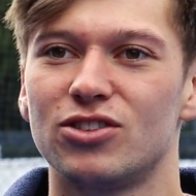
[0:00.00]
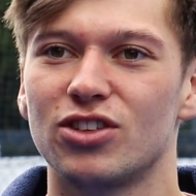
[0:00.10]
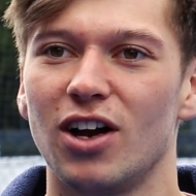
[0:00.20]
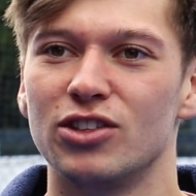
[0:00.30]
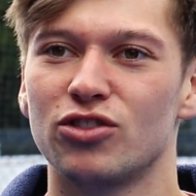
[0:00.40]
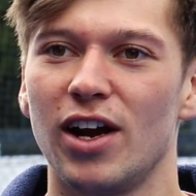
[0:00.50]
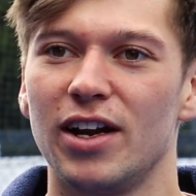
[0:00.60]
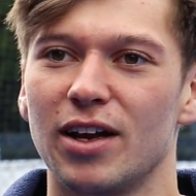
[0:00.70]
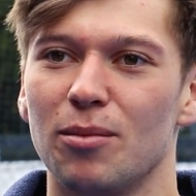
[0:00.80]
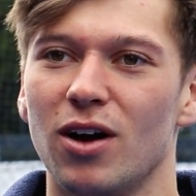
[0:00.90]
starting
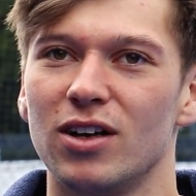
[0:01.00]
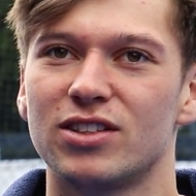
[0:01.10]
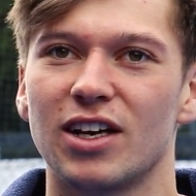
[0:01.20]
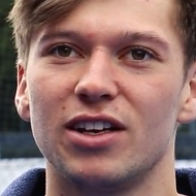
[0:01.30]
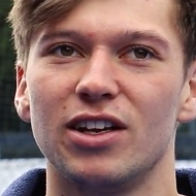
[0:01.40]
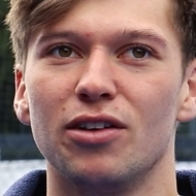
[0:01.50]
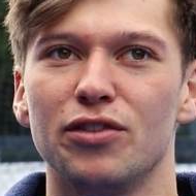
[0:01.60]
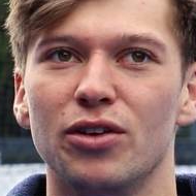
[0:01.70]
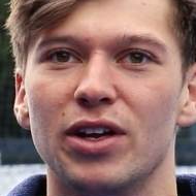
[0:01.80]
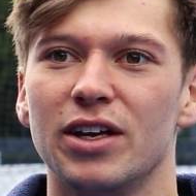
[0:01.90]
training in my second year of
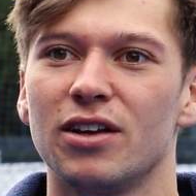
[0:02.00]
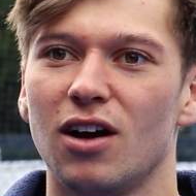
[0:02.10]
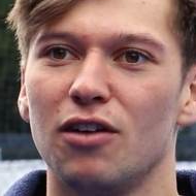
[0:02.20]
uni,